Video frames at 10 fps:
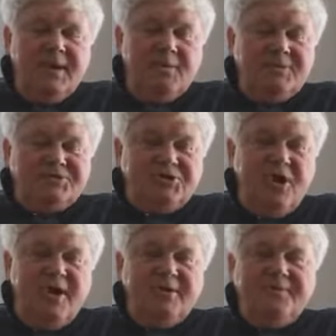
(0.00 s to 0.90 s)
with
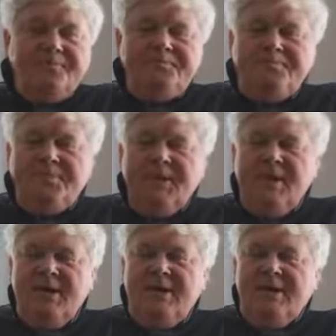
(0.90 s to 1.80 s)
Scott.
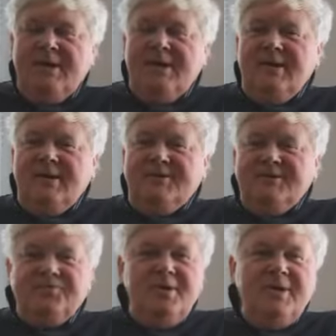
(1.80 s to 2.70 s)
And he
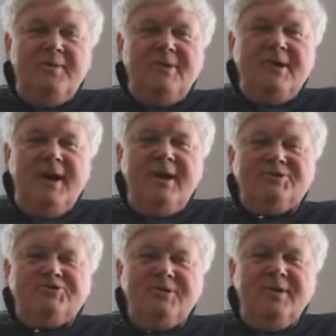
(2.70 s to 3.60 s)
says, really, how many
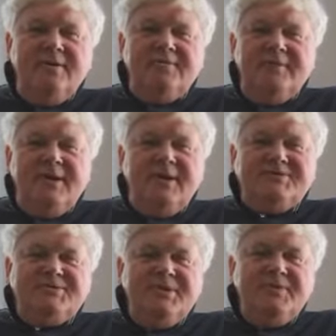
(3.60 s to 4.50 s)
cars do you have? And I
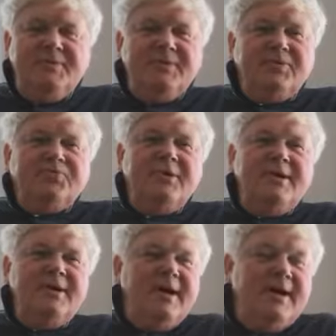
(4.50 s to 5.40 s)
said,
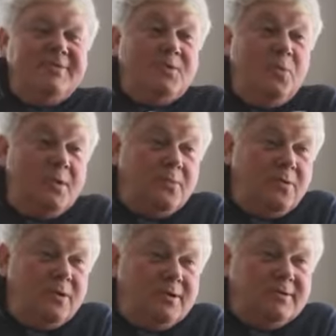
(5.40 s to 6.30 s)
3. I think 1
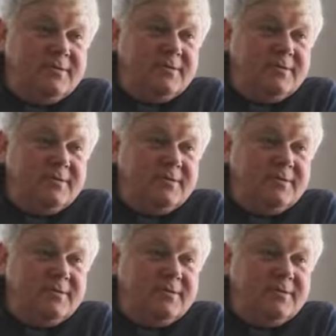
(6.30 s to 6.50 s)
worked.